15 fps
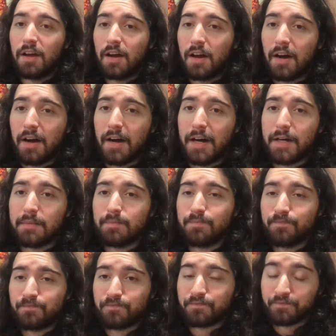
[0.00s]

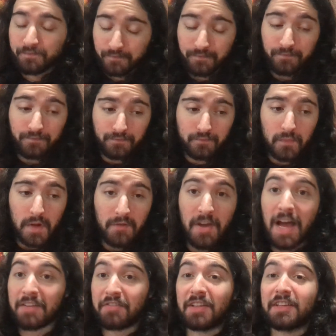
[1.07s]

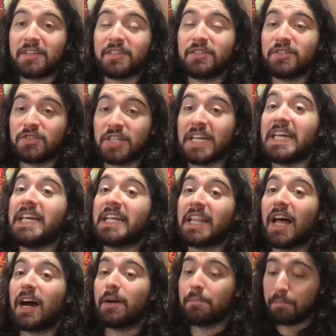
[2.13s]
fact that it is key
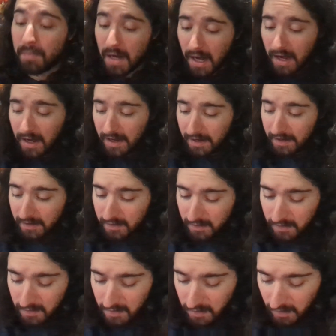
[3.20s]
lime pie.
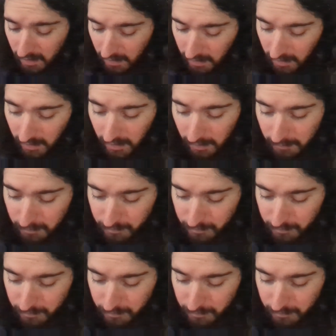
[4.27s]
I